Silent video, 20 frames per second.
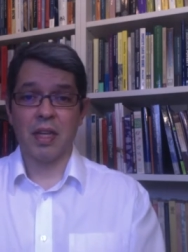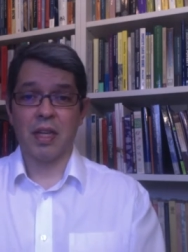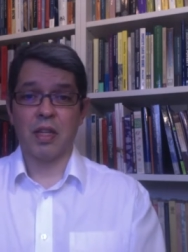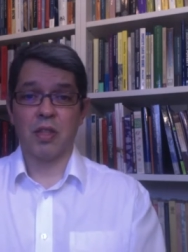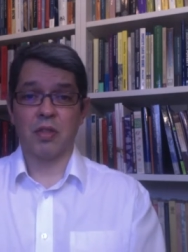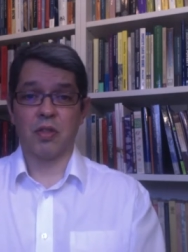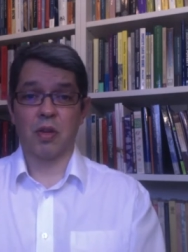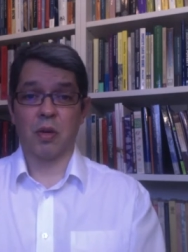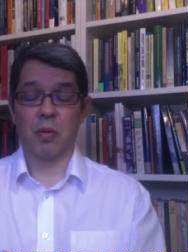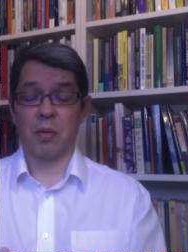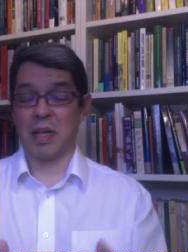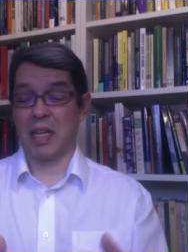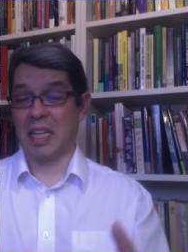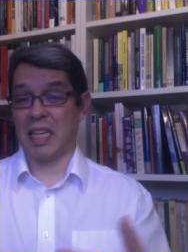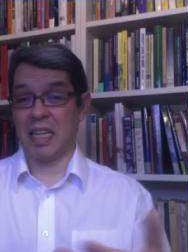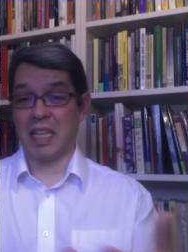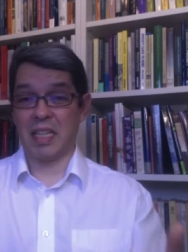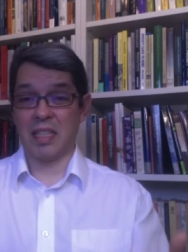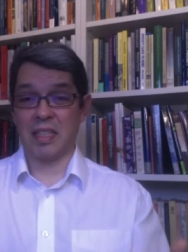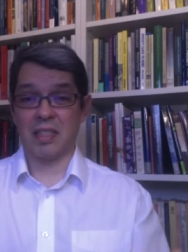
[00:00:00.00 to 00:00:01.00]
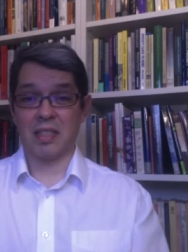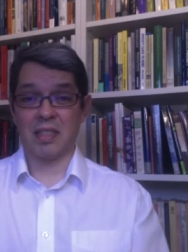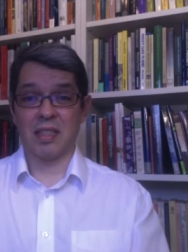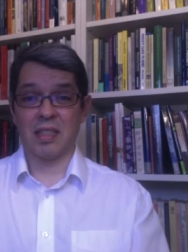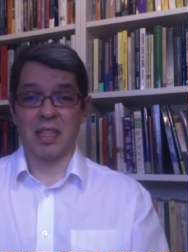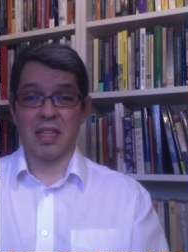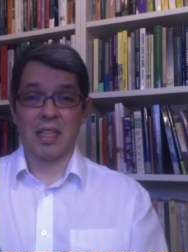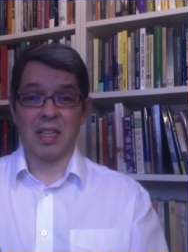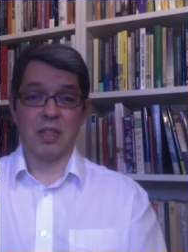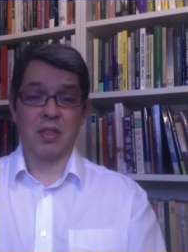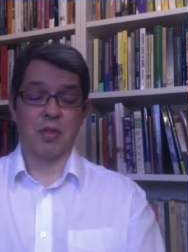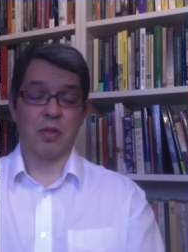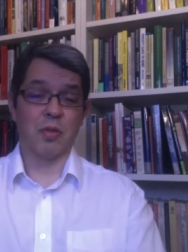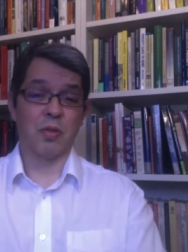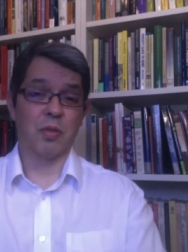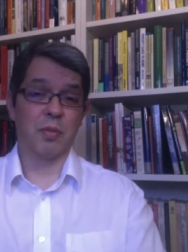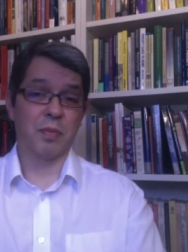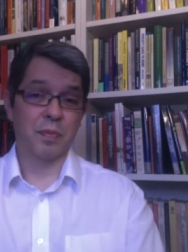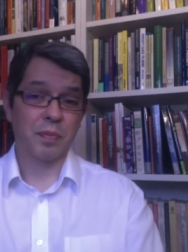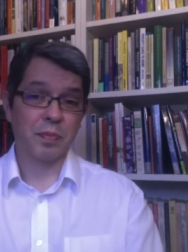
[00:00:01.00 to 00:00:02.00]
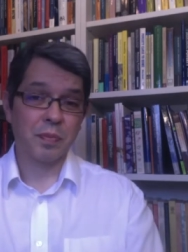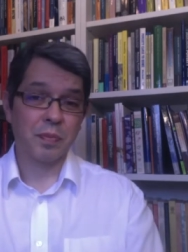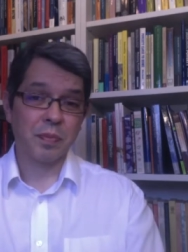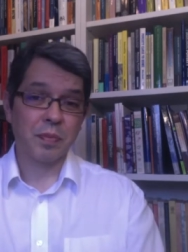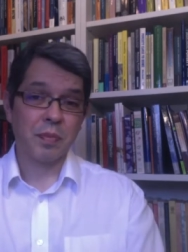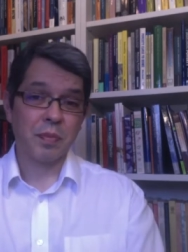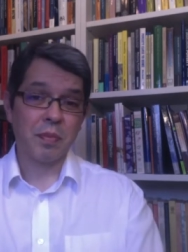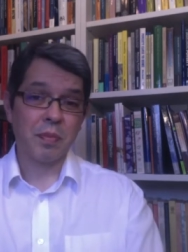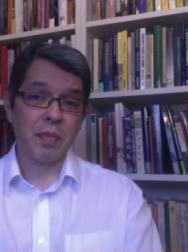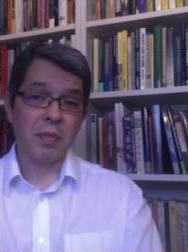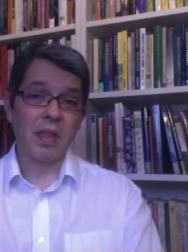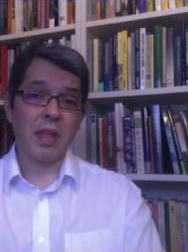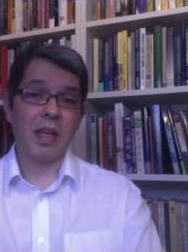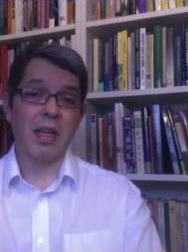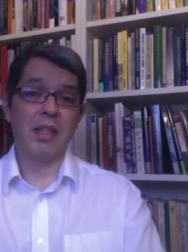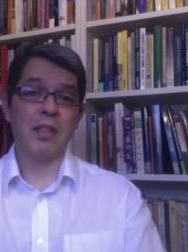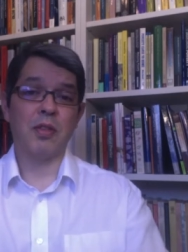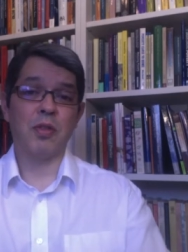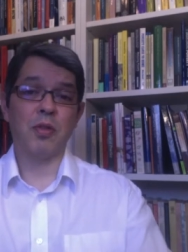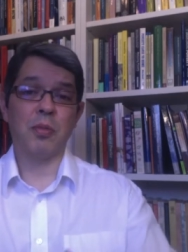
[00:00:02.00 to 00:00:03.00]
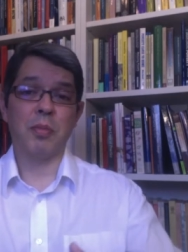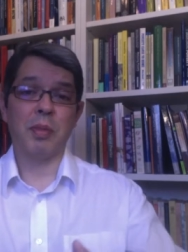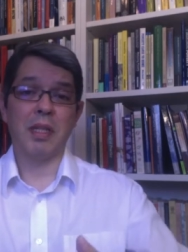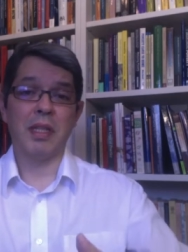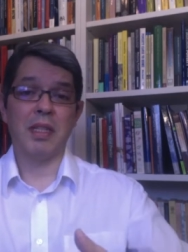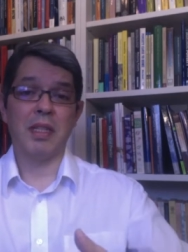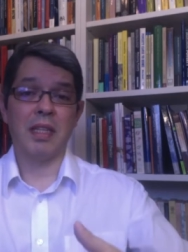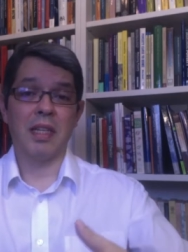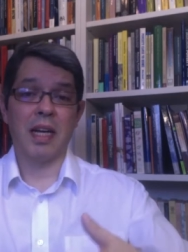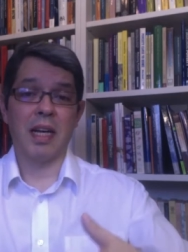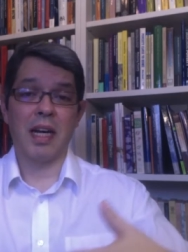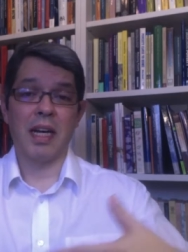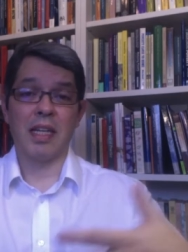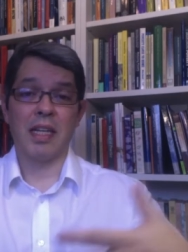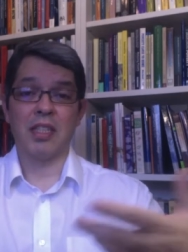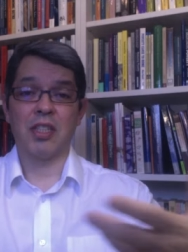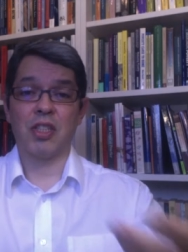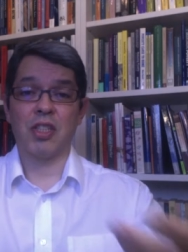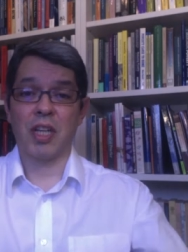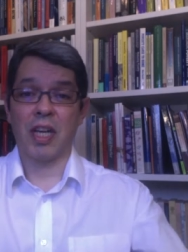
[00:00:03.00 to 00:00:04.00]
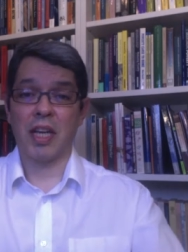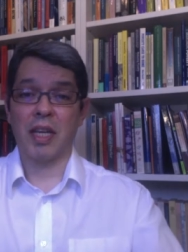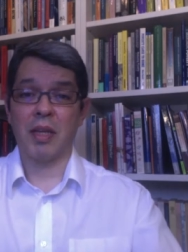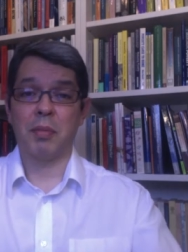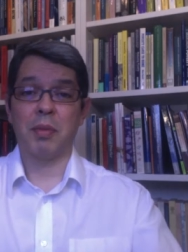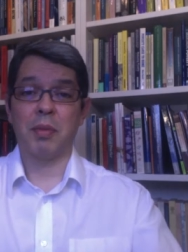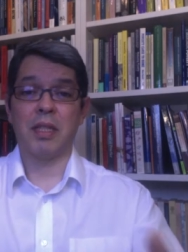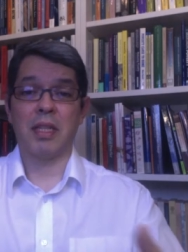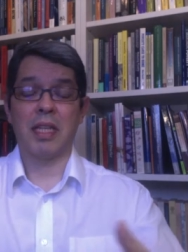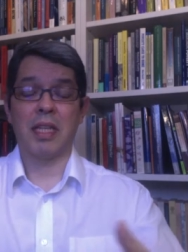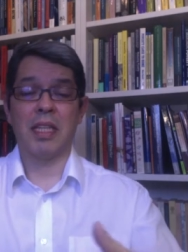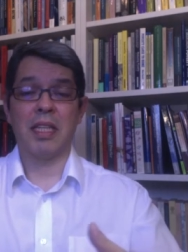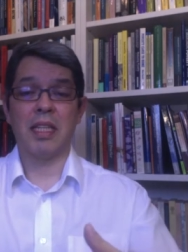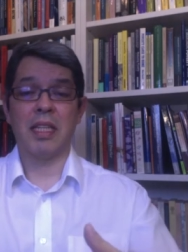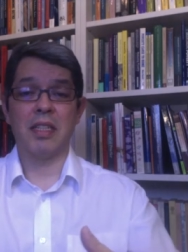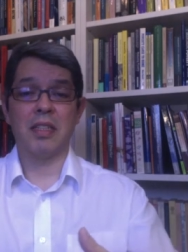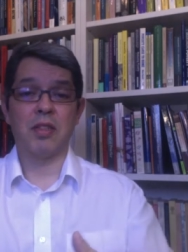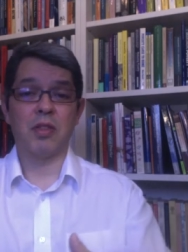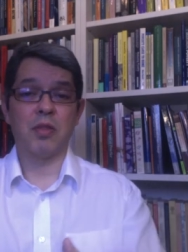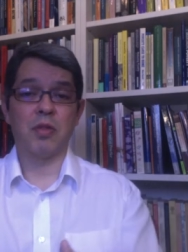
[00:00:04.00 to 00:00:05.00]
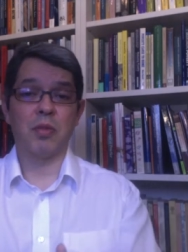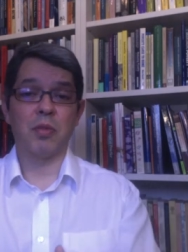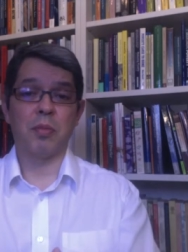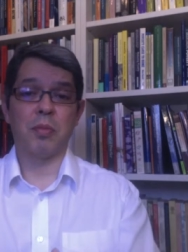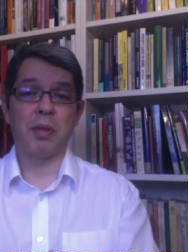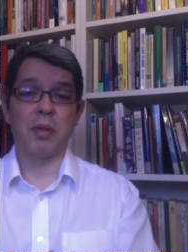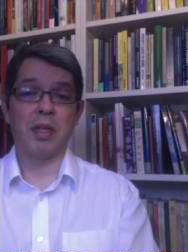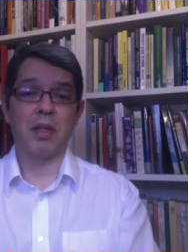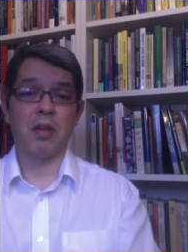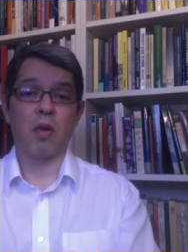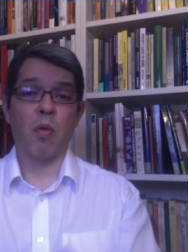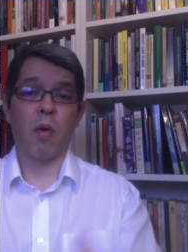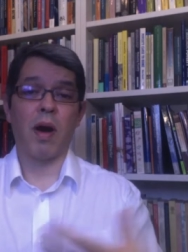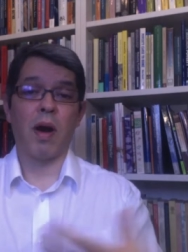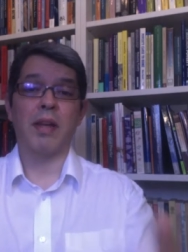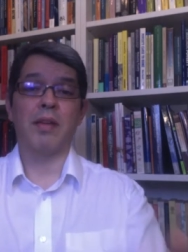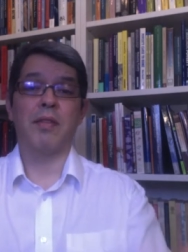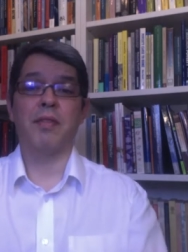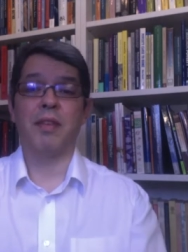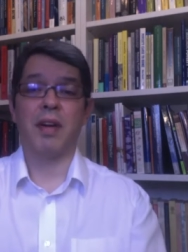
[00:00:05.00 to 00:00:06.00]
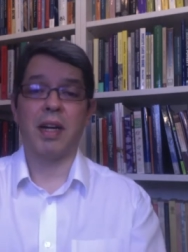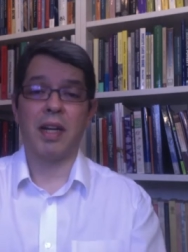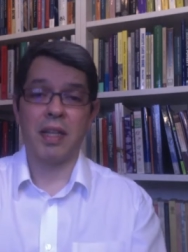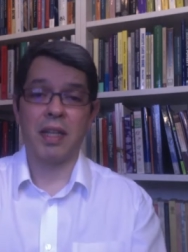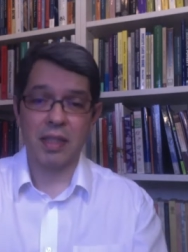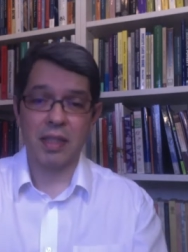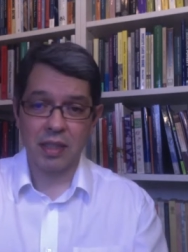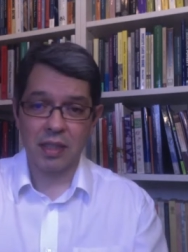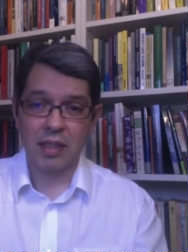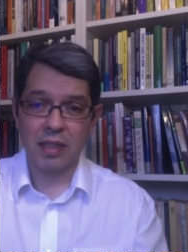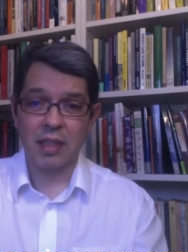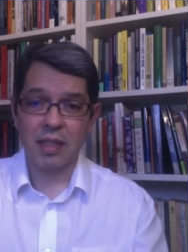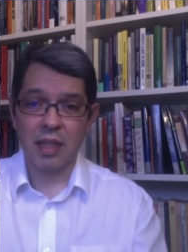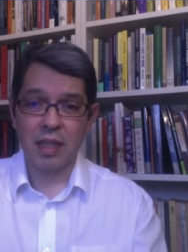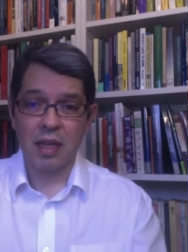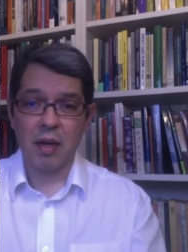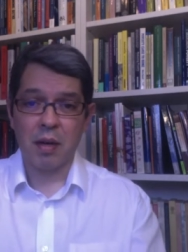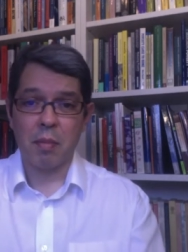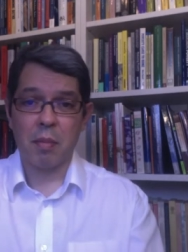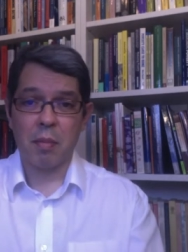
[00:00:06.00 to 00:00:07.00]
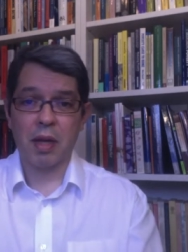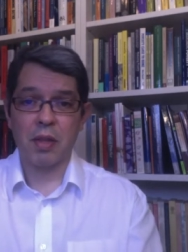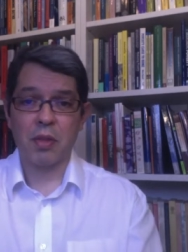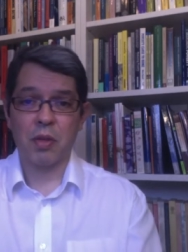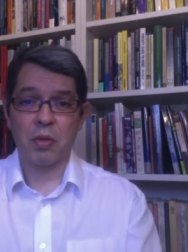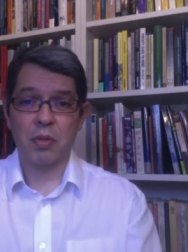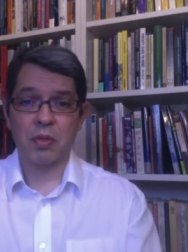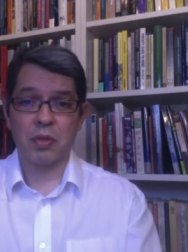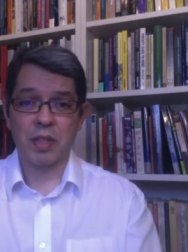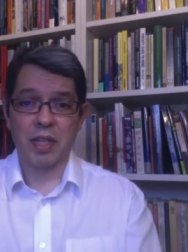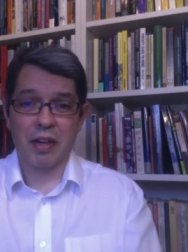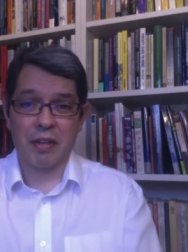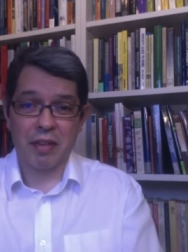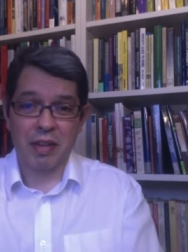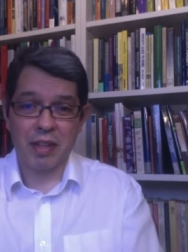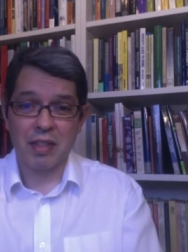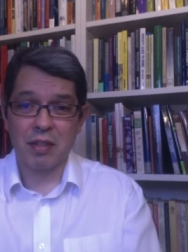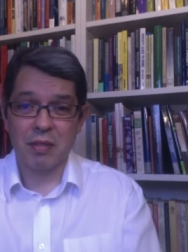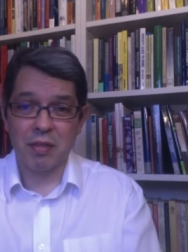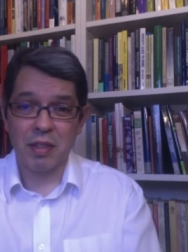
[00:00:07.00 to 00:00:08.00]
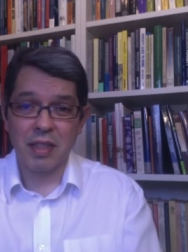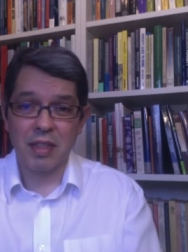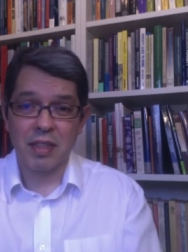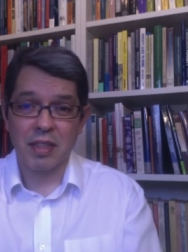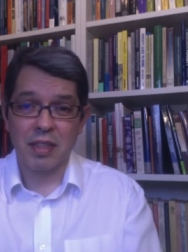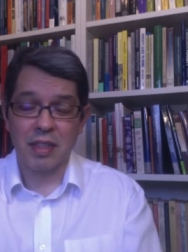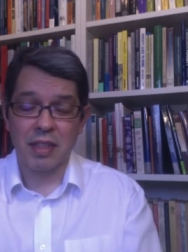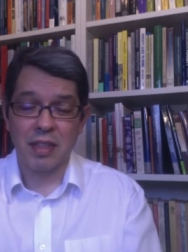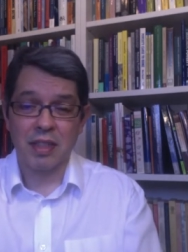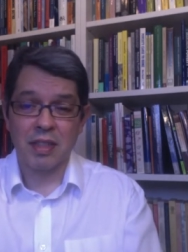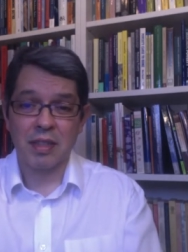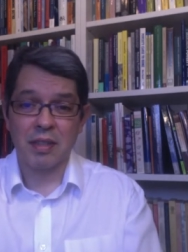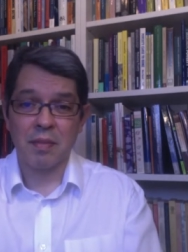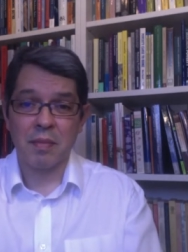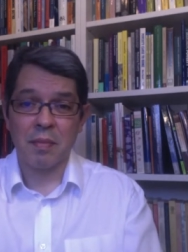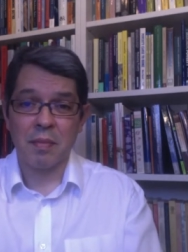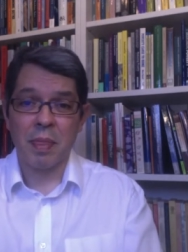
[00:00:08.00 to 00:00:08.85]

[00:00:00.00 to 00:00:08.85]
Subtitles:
so it needs to be shaped, it needs to be qualified by those characteristics.